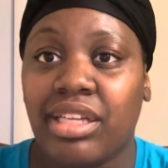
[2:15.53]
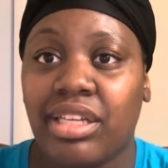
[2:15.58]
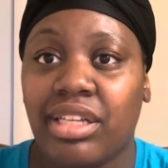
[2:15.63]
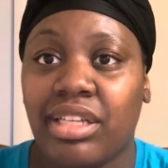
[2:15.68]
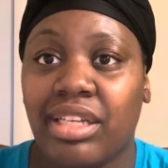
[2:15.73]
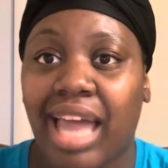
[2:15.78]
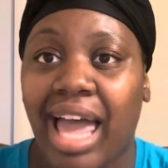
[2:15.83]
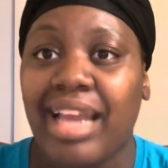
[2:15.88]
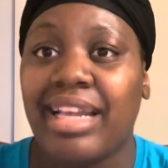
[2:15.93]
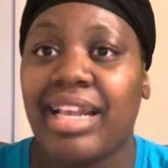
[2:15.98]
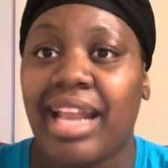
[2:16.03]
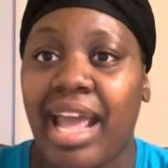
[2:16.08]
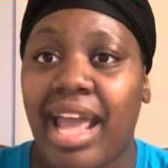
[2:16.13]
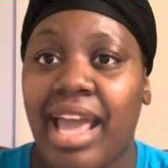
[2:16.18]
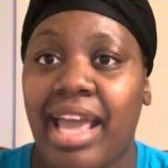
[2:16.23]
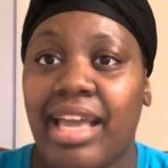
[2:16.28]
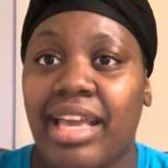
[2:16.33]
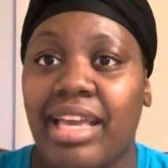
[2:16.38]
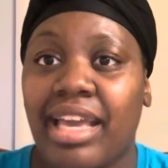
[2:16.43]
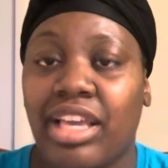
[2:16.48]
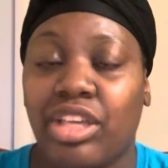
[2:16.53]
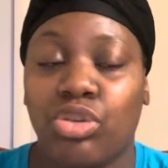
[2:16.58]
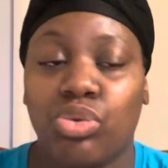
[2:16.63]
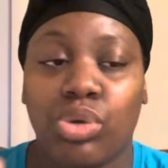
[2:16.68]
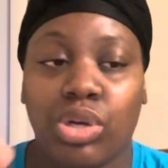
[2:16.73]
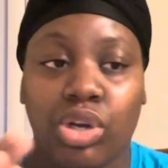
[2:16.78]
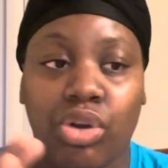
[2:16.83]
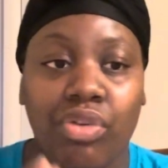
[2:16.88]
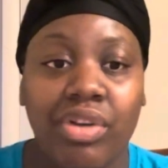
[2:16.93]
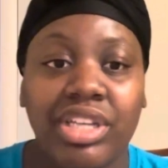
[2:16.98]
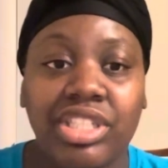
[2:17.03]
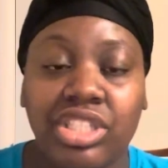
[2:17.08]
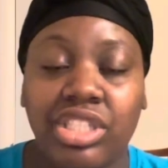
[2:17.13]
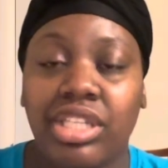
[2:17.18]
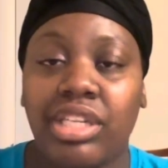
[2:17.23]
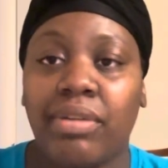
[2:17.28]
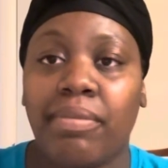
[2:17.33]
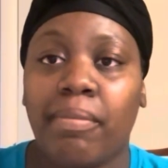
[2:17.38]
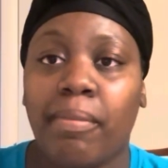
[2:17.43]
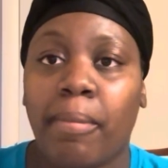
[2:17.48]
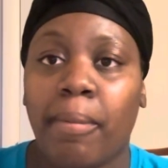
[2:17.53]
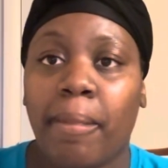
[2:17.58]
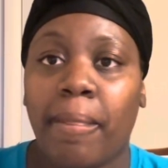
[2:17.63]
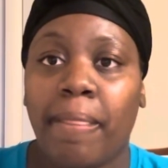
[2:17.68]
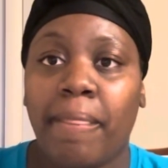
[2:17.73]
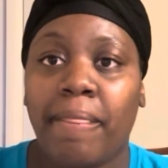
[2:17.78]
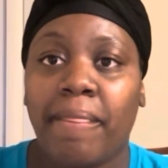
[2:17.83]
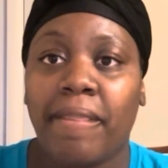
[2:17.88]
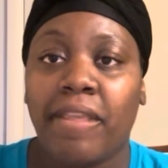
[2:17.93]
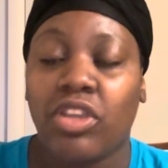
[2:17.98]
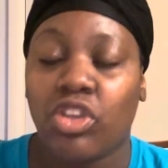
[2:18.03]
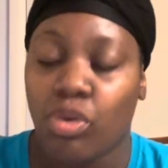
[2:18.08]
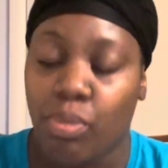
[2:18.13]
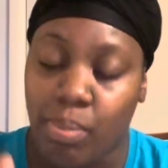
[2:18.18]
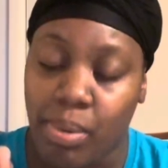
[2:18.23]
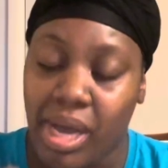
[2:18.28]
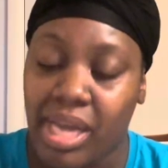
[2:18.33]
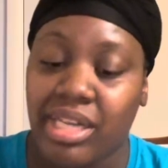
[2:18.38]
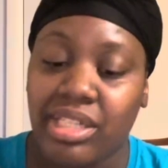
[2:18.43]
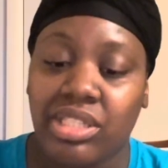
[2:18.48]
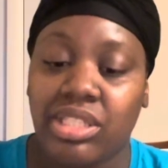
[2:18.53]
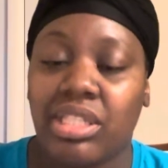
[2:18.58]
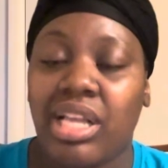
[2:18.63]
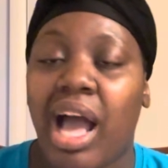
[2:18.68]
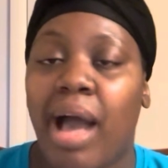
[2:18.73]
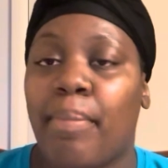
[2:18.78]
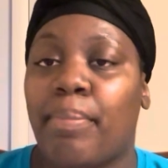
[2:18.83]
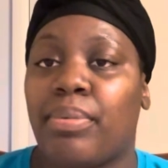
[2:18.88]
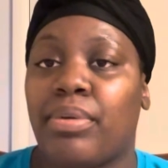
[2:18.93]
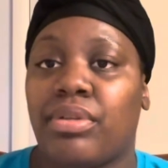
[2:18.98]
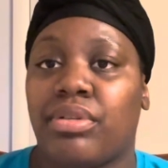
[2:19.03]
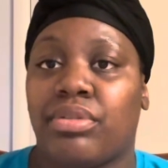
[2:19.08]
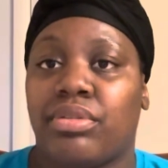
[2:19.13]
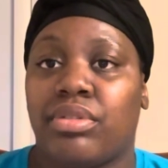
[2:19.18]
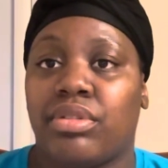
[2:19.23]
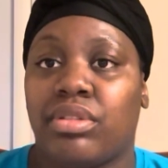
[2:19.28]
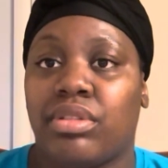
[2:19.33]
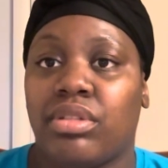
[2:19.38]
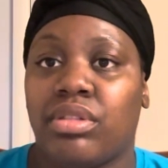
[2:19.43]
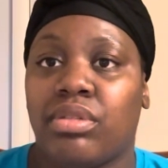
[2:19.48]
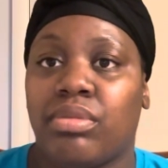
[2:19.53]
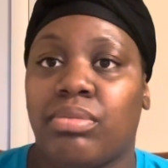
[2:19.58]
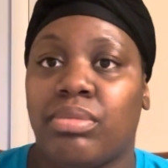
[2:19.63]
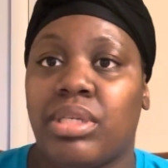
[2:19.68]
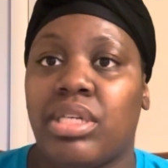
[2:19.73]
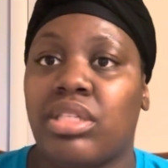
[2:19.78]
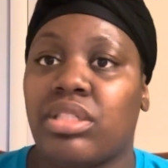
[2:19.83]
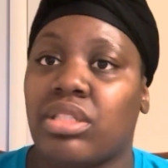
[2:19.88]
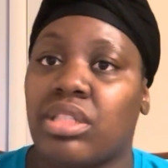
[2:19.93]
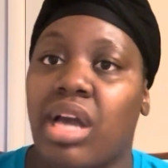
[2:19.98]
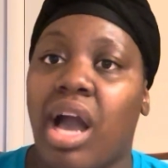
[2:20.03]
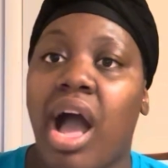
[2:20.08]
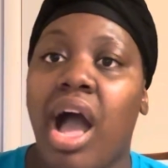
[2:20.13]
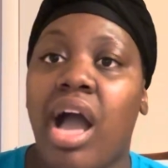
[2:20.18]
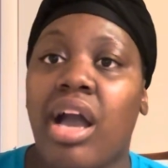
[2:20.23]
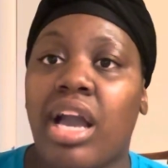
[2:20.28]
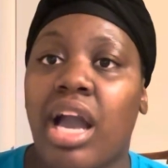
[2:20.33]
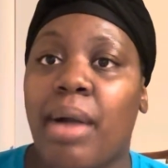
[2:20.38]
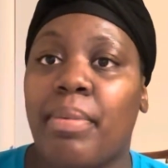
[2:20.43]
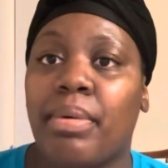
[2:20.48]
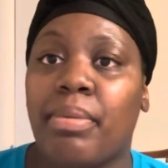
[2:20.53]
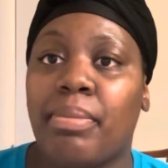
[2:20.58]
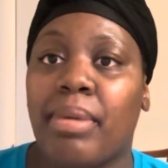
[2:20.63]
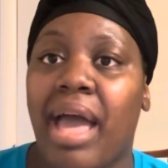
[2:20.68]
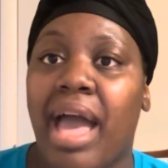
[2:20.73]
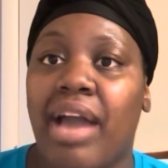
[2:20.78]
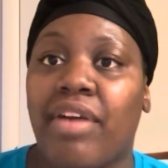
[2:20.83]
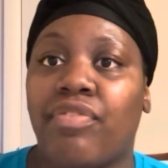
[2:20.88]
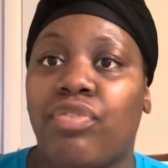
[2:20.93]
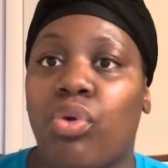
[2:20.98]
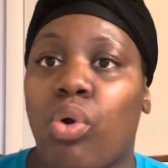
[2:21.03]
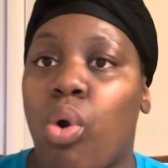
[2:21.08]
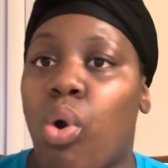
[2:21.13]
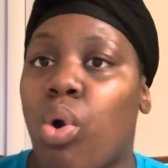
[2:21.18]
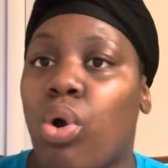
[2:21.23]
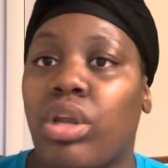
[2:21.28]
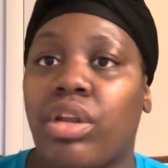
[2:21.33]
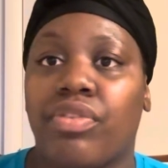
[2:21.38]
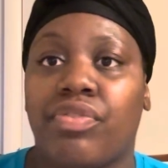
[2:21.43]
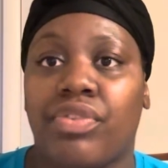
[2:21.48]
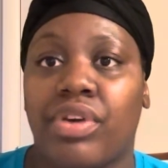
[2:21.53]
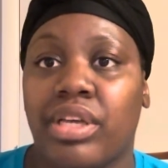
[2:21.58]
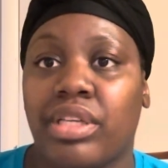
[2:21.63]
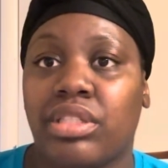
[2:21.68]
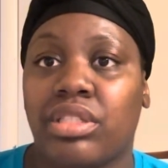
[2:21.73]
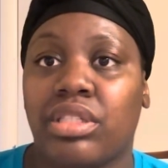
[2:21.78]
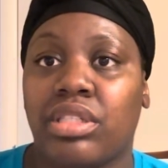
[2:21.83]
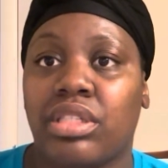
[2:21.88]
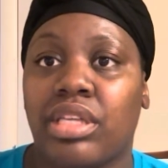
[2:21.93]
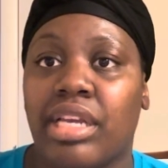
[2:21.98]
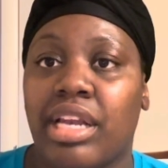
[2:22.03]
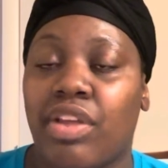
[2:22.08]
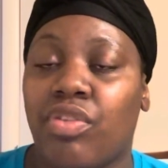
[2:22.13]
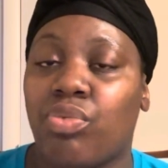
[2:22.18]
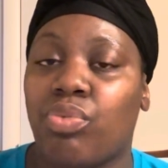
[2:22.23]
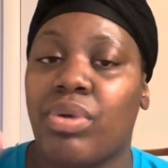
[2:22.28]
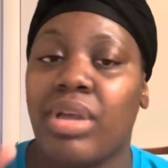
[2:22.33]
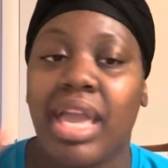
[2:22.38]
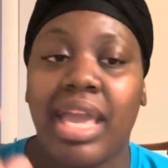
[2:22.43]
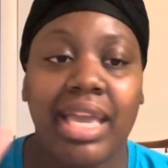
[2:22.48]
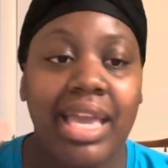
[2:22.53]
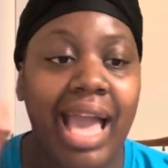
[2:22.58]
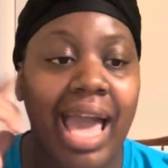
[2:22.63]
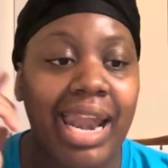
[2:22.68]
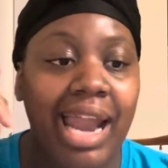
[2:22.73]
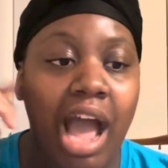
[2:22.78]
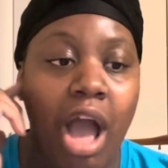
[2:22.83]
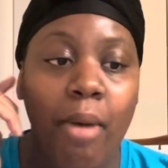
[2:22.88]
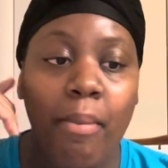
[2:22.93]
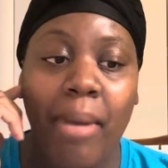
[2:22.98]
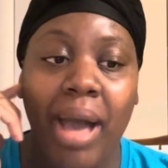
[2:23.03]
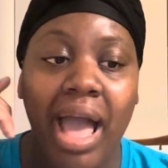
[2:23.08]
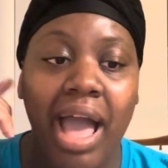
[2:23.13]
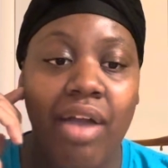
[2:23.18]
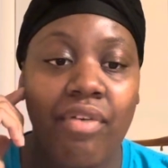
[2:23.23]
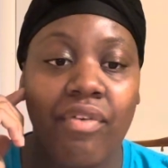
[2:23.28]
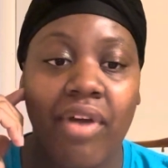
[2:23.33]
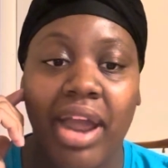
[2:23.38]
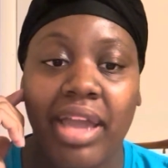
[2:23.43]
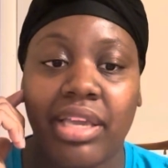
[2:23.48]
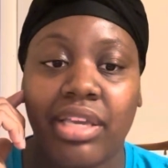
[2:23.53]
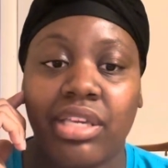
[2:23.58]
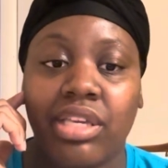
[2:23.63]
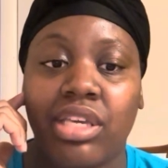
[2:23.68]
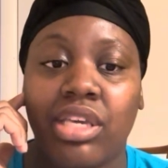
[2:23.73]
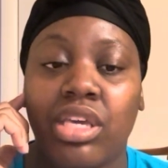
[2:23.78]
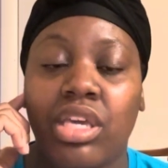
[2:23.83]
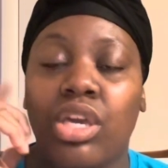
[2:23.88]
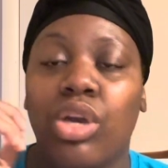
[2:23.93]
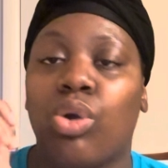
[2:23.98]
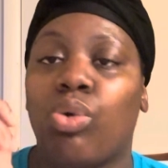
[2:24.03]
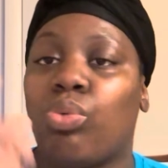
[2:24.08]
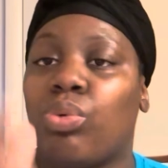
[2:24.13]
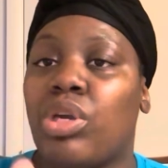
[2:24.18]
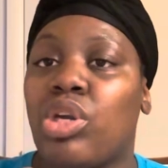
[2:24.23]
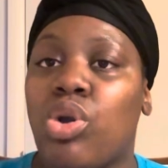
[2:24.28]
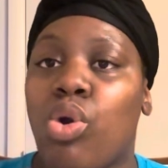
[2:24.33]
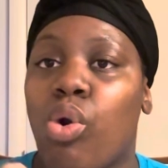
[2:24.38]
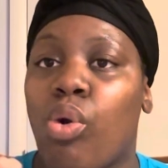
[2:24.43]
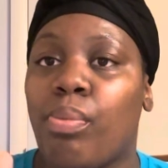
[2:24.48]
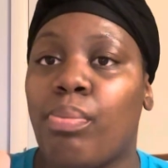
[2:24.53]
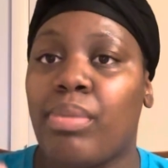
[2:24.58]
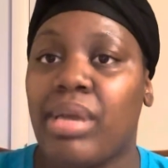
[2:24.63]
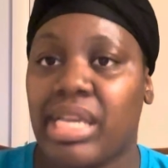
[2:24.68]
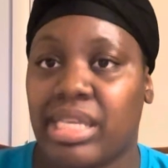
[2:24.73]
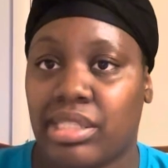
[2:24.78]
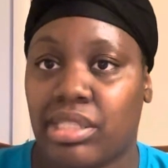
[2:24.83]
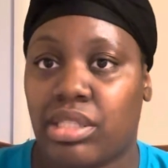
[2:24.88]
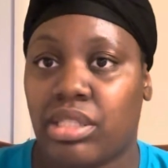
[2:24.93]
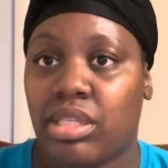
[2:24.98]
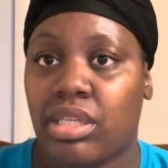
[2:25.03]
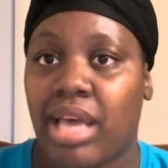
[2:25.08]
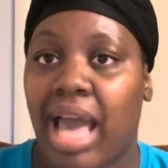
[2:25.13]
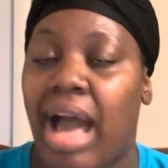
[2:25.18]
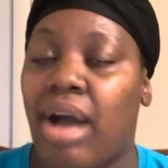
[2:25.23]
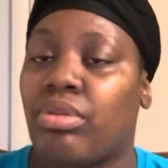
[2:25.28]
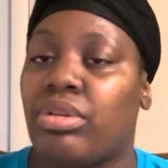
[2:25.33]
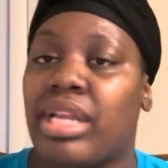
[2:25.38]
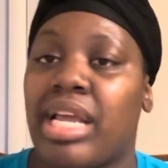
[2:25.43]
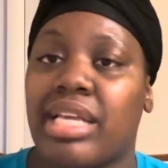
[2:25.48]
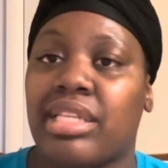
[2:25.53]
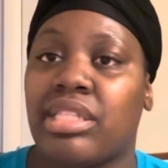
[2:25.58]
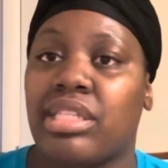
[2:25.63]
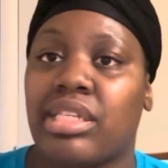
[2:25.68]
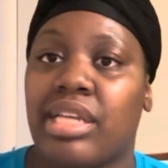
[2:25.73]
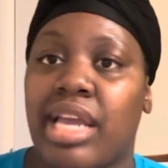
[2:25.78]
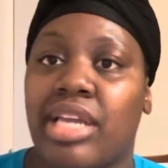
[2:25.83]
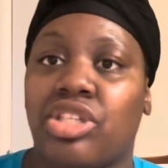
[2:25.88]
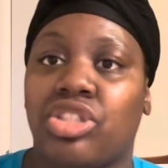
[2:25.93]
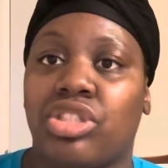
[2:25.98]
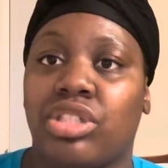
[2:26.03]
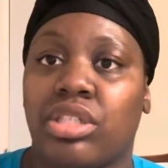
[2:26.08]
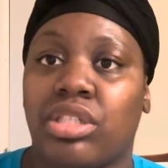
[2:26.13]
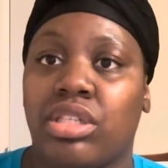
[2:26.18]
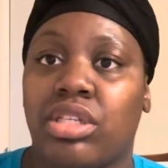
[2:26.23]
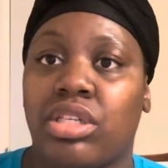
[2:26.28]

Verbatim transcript: like that and you a Christian, you better stop it because God coming back for all of us. And if we ain't got our mind right, we going to miss our destination,